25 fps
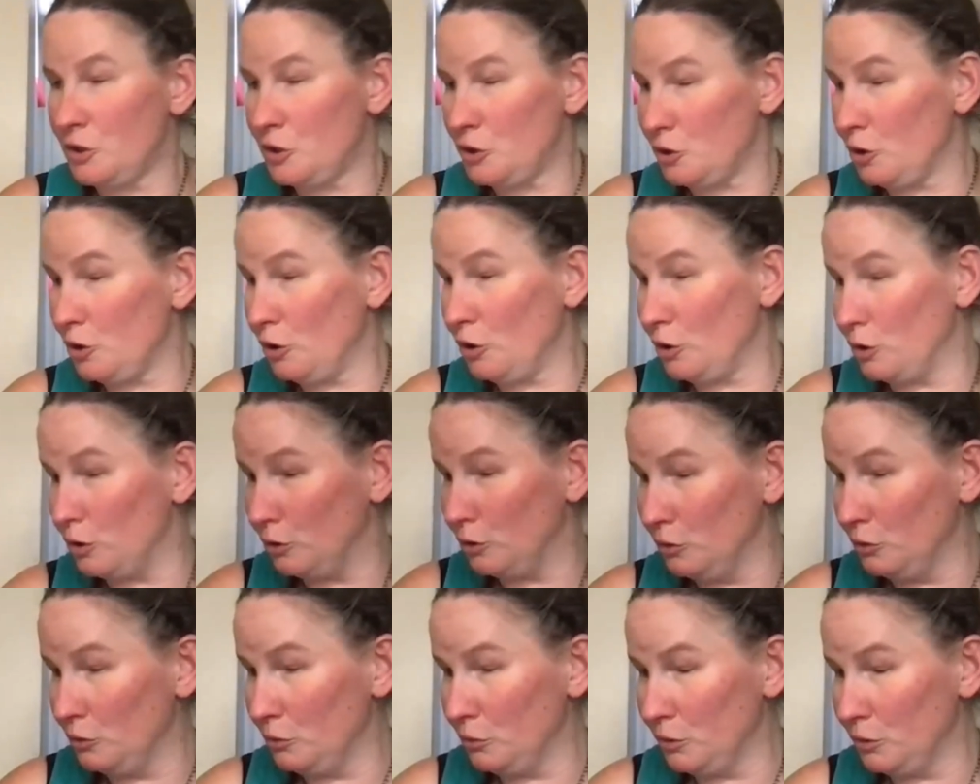
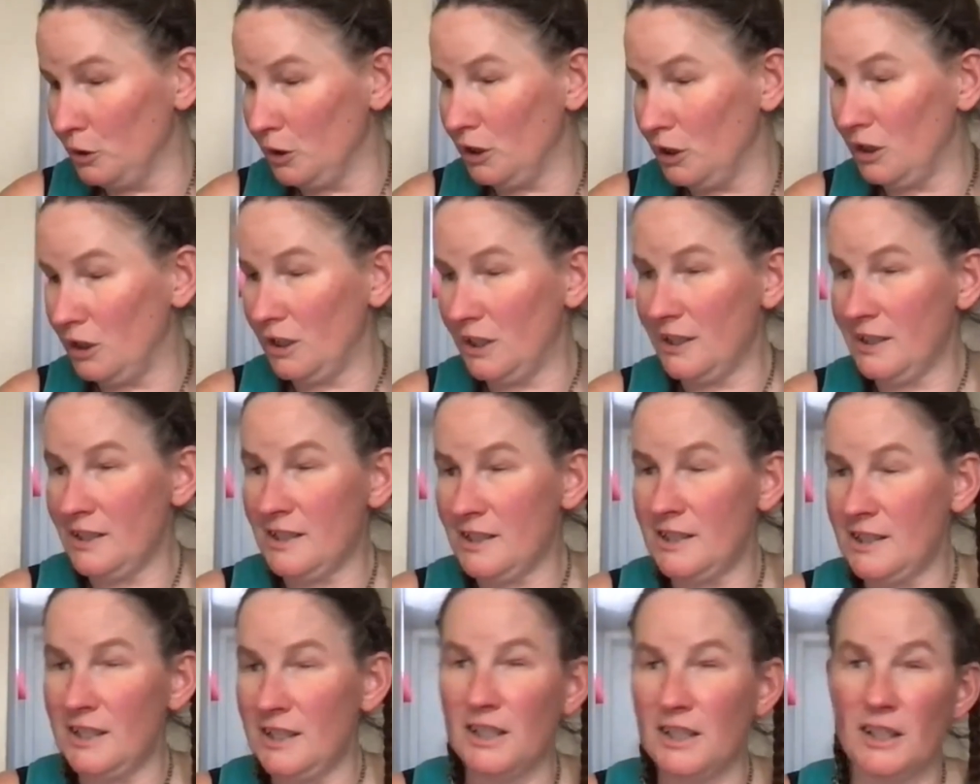So let's
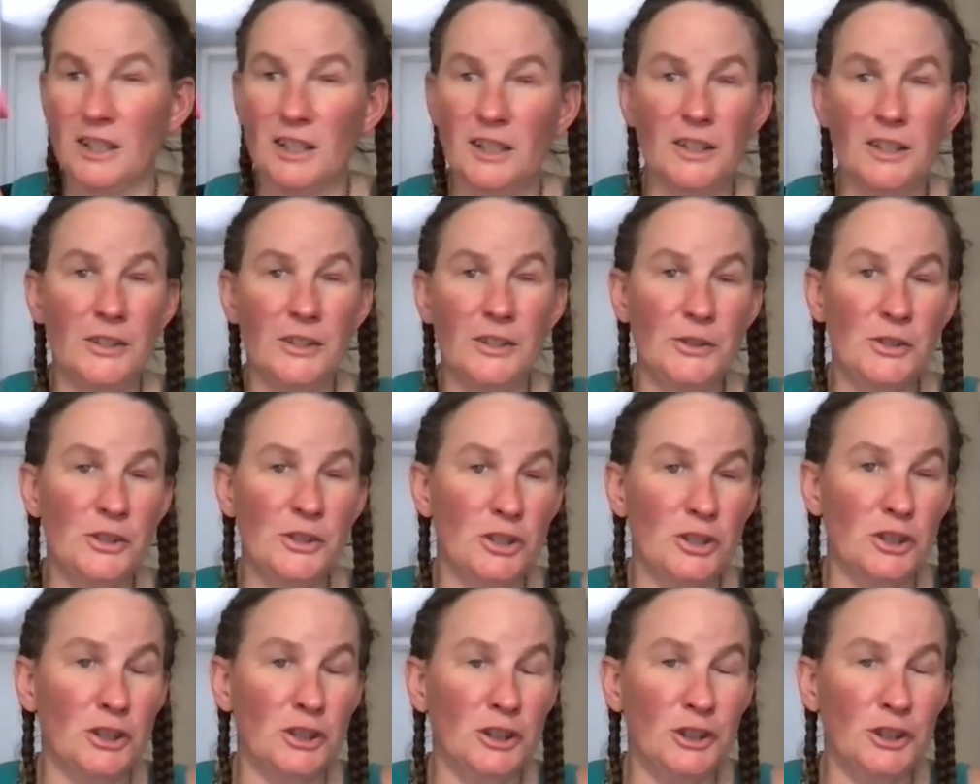take a
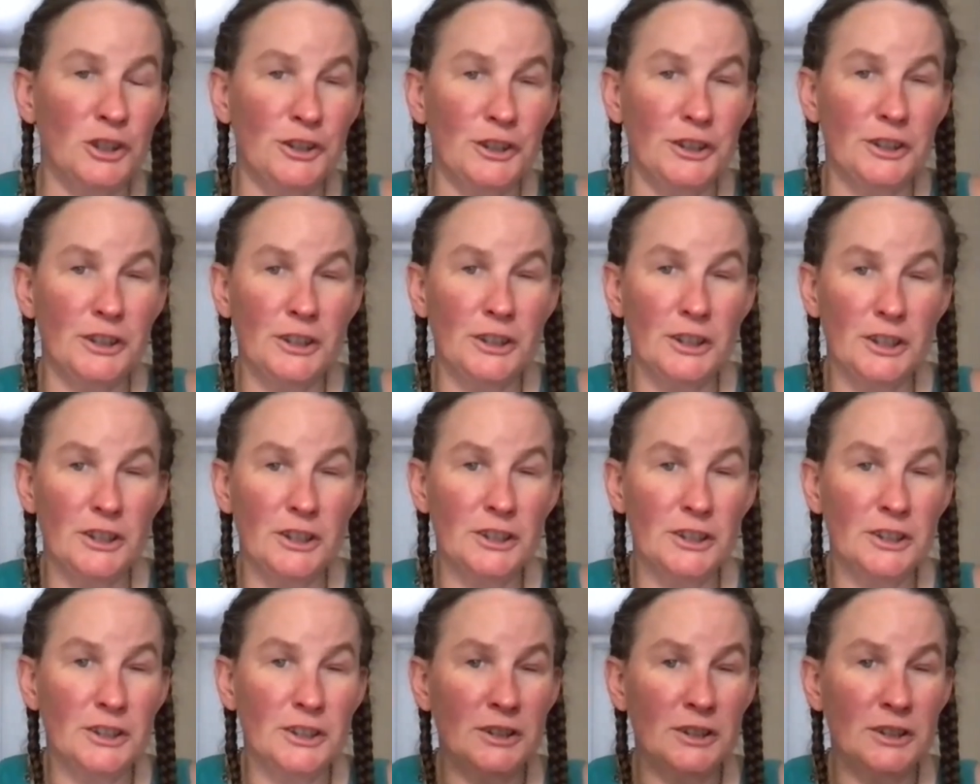closer look.